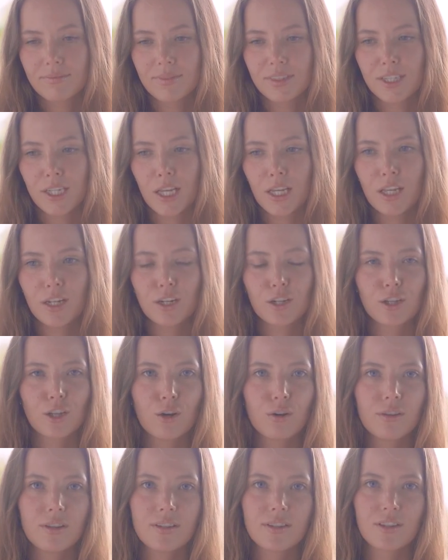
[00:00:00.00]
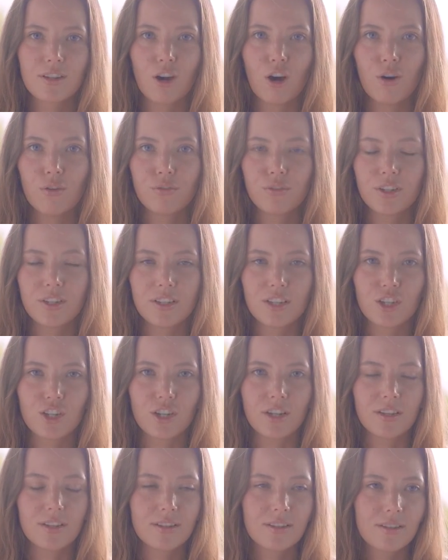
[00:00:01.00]
taking clothes off is
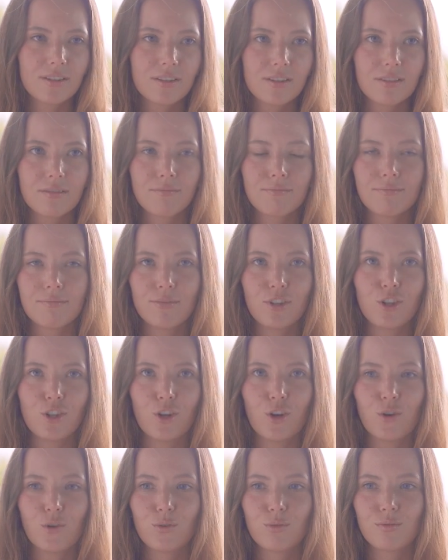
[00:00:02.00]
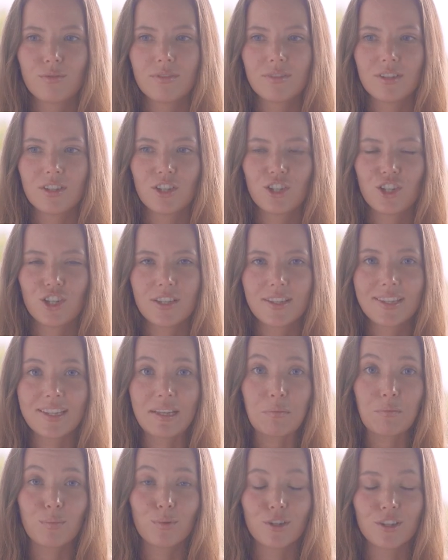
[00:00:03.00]
just, it's just
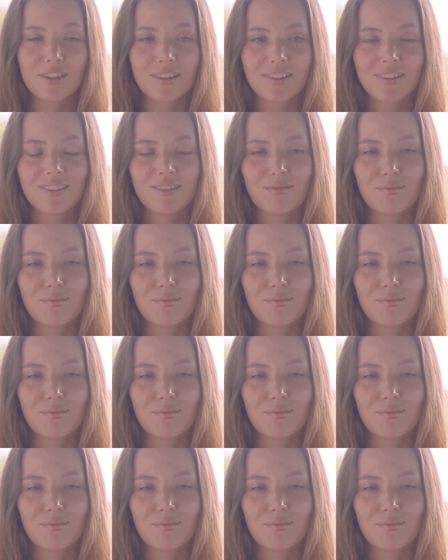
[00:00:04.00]
simple.